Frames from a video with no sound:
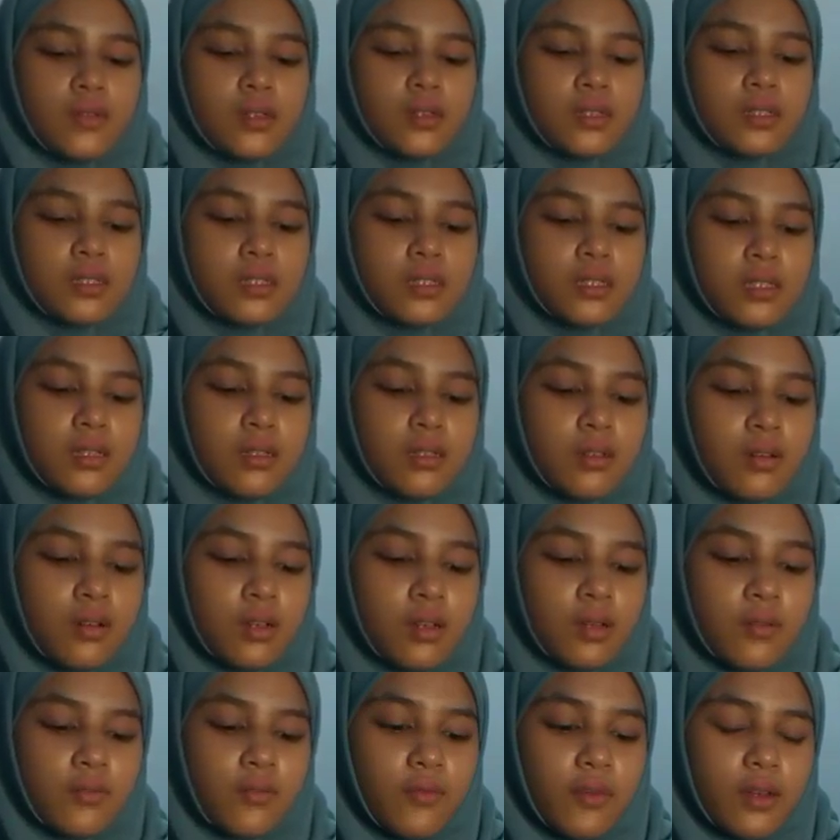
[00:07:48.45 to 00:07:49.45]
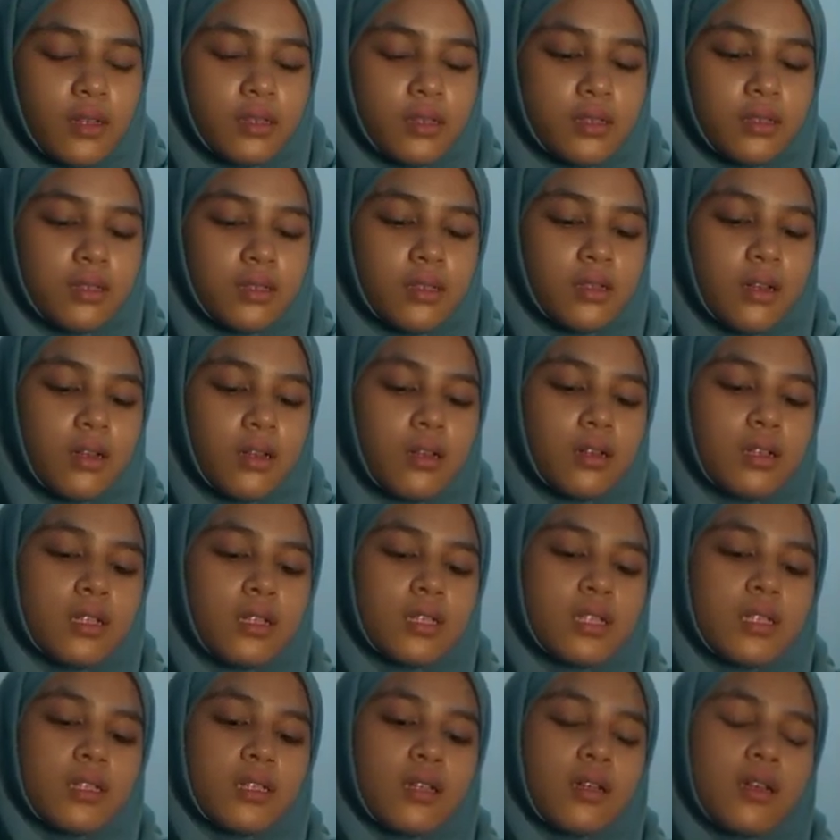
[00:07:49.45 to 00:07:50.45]
a seagoing vessel
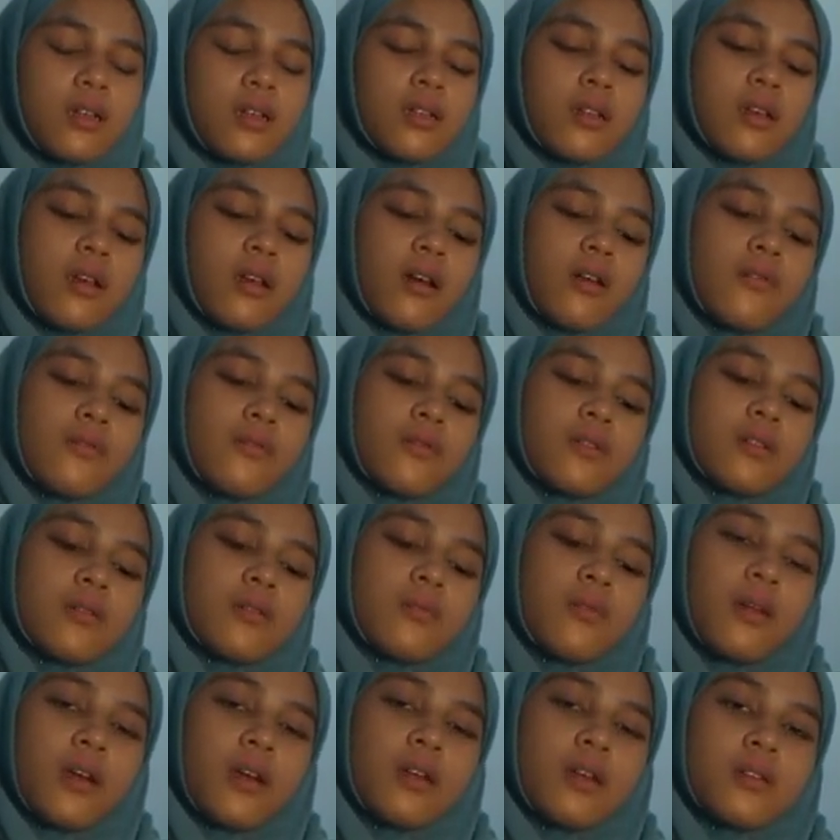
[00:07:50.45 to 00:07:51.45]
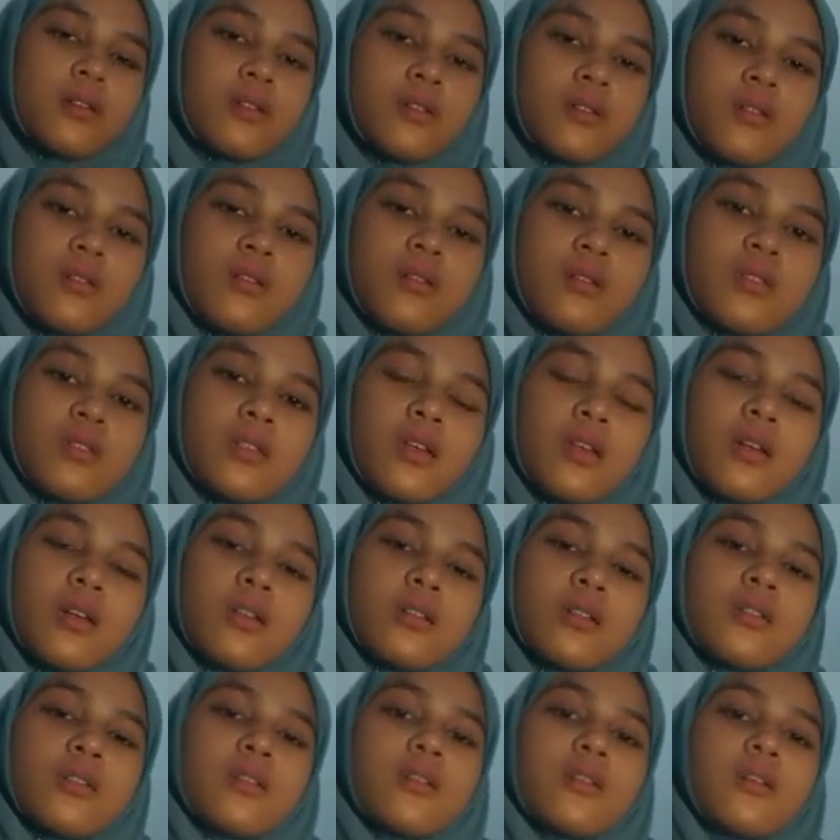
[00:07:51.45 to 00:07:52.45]
are instead covered by the Jones
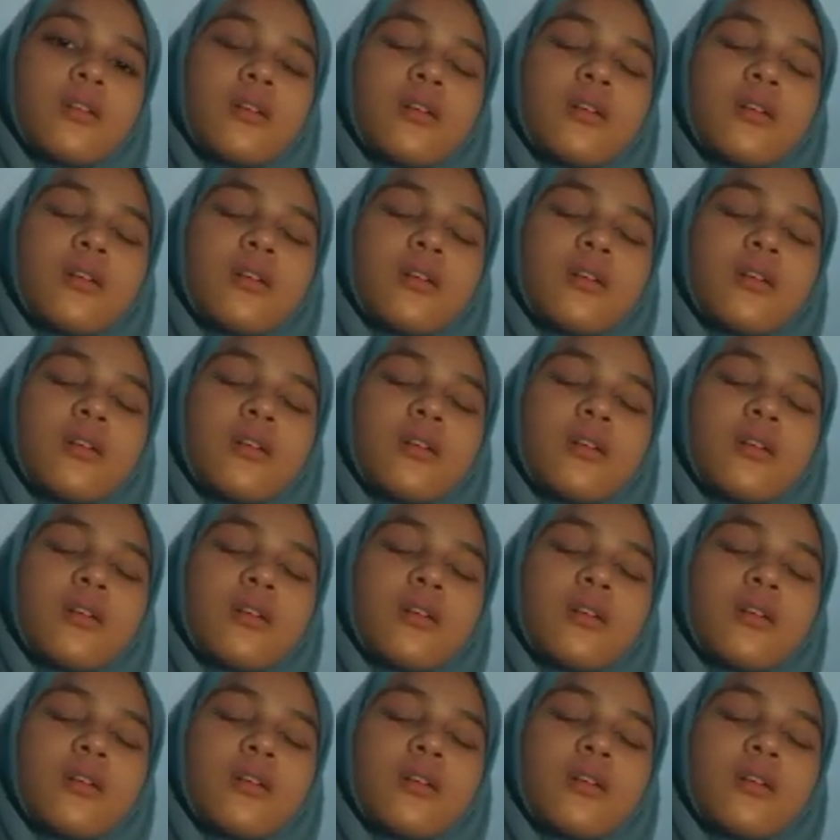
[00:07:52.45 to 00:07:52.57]
Act.